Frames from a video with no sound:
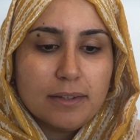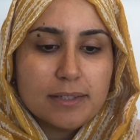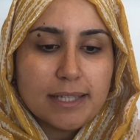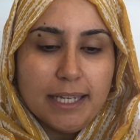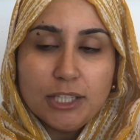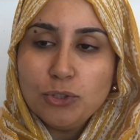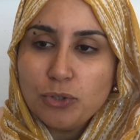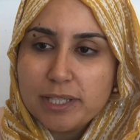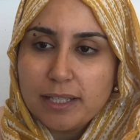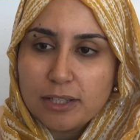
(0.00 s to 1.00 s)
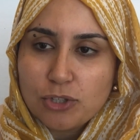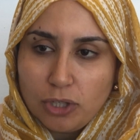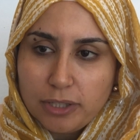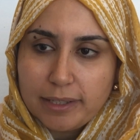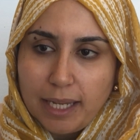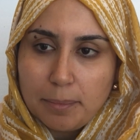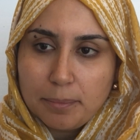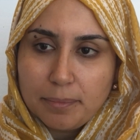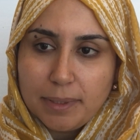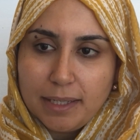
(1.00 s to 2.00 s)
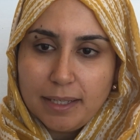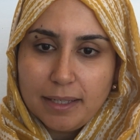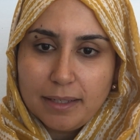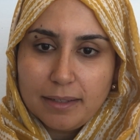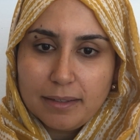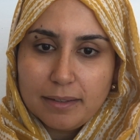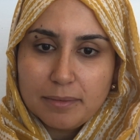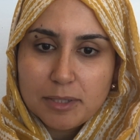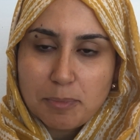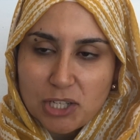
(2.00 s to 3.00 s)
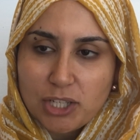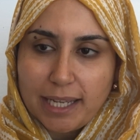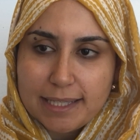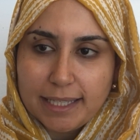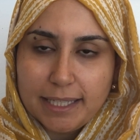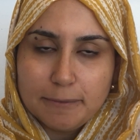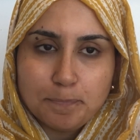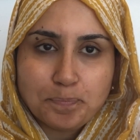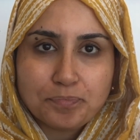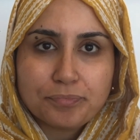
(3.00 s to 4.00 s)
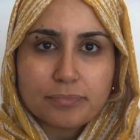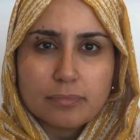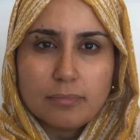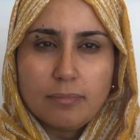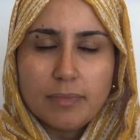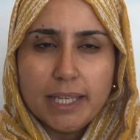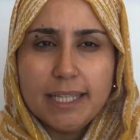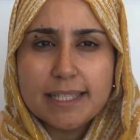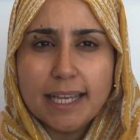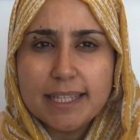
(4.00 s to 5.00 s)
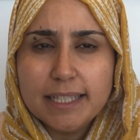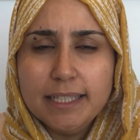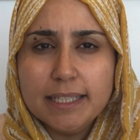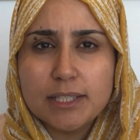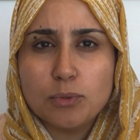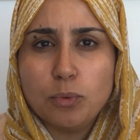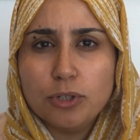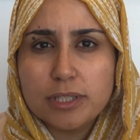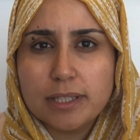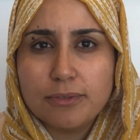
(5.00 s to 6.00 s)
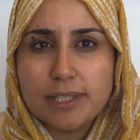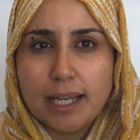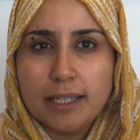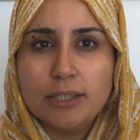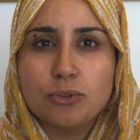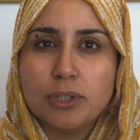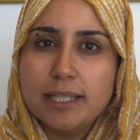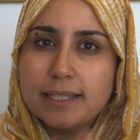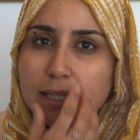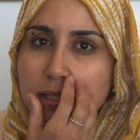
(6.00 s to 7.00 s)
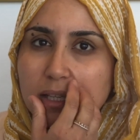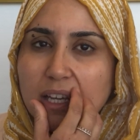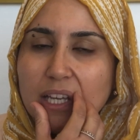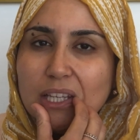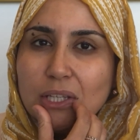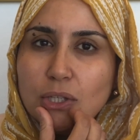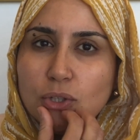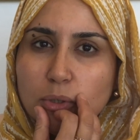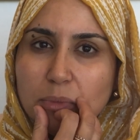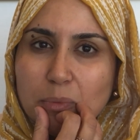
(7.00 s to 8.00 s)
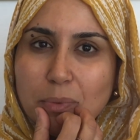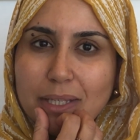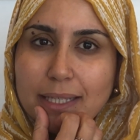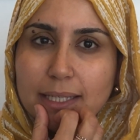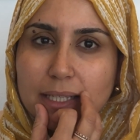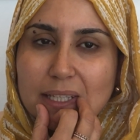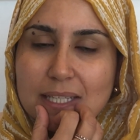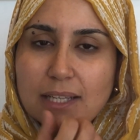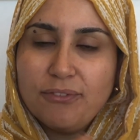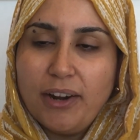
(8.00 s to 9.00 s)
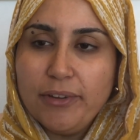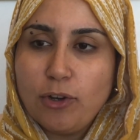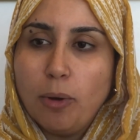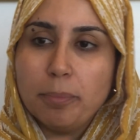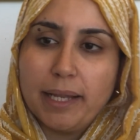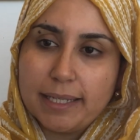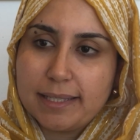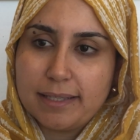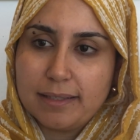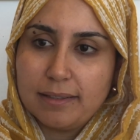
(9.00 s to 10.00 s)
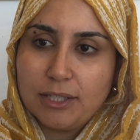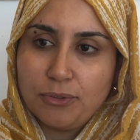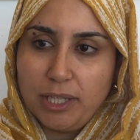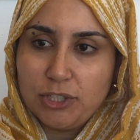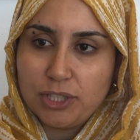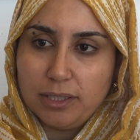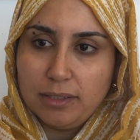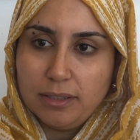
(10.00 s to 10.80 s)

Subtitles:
Sayyid Nursi, the scholar that I'm specializing in, he says in his works, the Risale-i-Nur, he says, human being is a very complex creation.